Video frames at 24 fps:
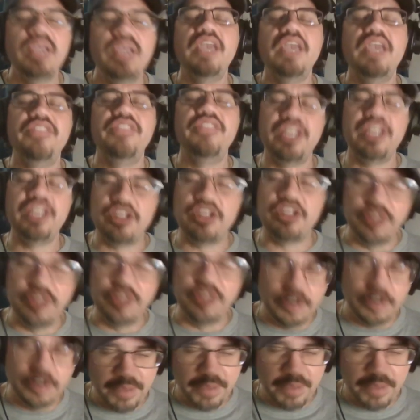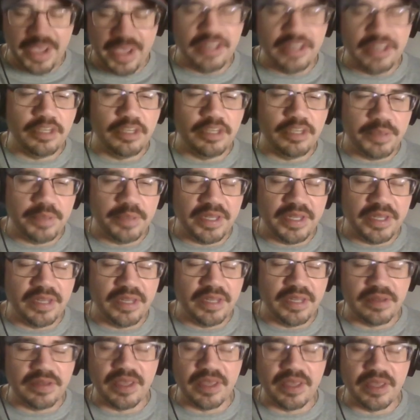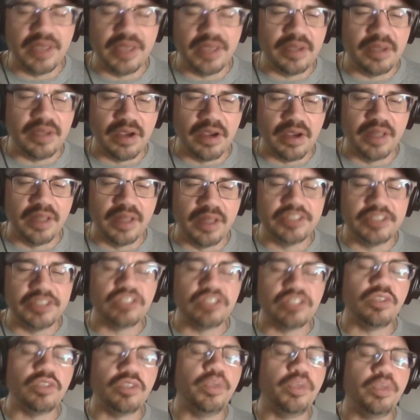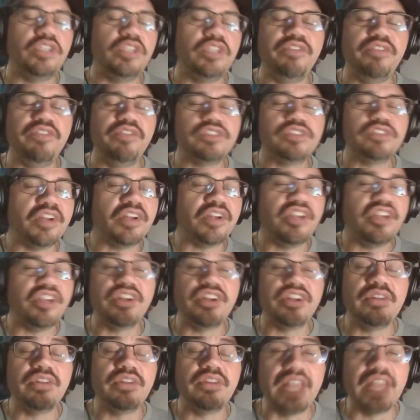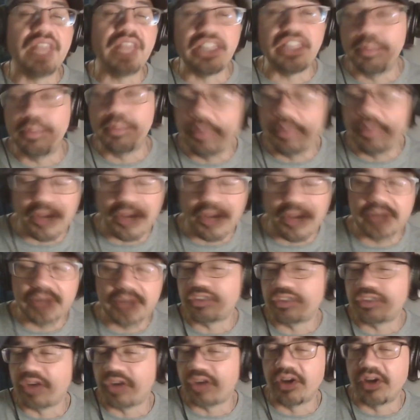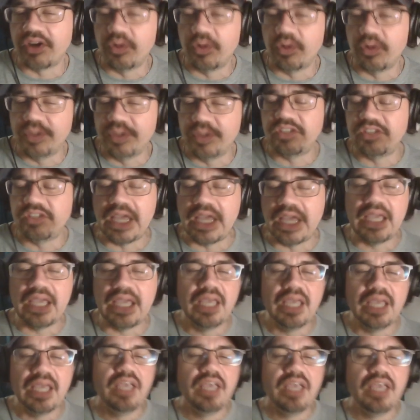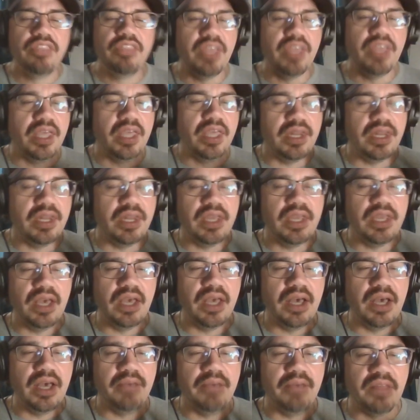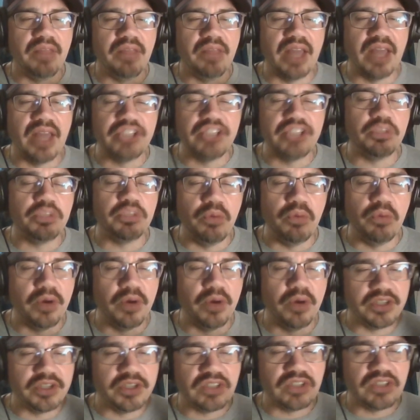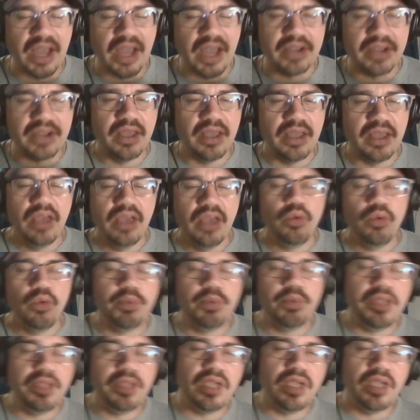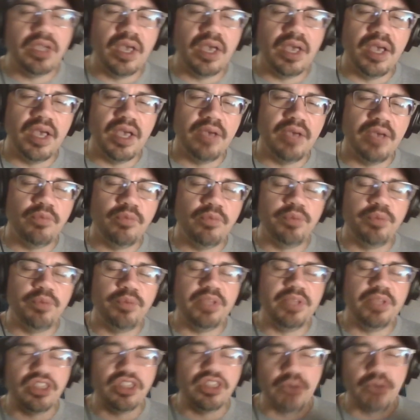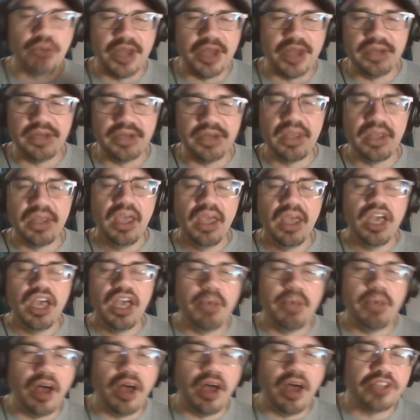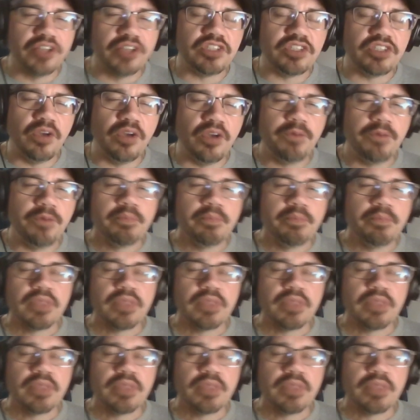and then cleared by an independent neurologist. So if you start hearing like limited practice starting on Wednesday, then Elijah Moore stock would be threatened. Also.